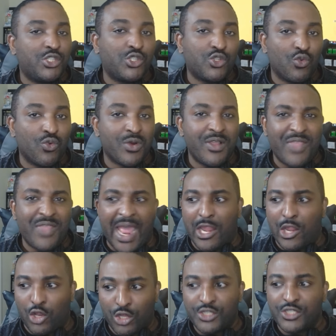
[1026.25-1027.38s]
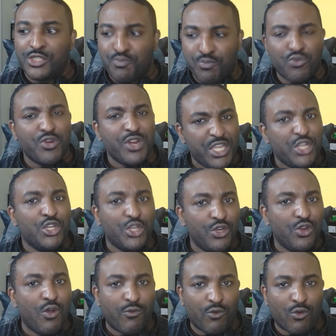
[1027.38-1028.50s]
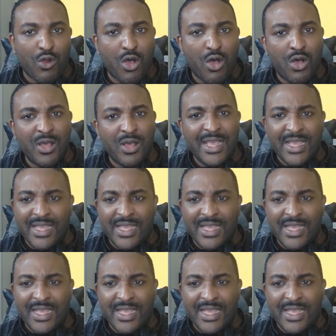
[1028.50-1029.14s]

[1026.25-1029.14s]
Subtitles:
story that looks pretty good overall,